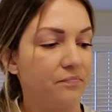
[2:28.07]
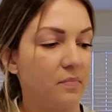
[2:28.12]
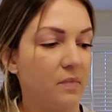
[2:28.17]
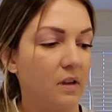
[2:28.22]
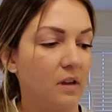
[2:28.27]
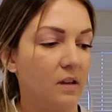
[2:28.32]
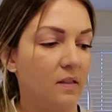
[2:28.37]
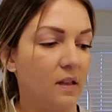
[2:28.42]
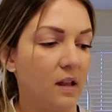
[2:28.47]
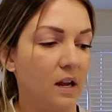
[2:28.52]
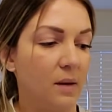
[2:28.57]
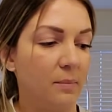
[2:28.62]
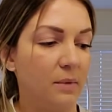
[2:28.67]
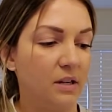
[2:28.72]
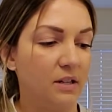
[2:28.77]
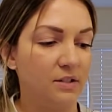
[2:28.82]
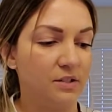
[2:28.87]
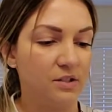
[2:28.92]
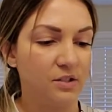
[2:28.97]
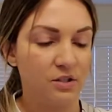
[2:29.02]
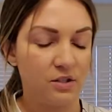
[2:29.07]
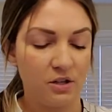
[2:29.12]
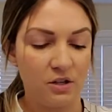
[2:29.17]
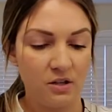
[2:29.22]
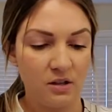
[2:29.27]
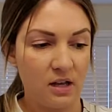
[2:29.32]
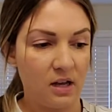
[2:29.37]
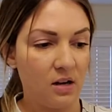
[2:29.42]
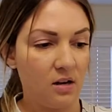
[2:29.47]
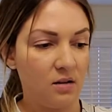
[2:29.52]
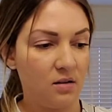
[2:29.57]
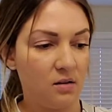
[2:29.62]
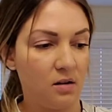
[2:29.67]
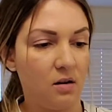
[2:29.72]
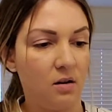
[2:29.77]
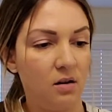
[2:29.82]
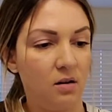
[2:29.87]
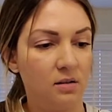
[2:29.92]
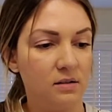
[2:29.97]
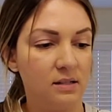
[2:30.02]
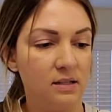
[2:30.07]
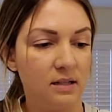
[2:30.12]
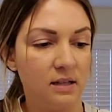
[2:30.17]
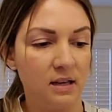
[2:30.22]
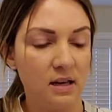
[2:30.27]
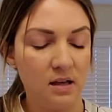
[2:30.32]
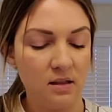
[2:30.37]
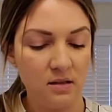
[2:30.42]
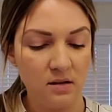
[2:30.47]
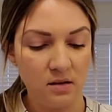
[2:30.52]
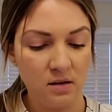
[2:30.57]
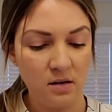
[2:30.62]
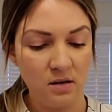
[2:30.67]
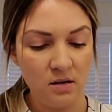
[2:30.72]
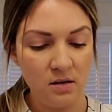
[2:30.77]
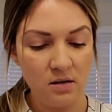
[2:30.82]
and then I'm going to stir that all together.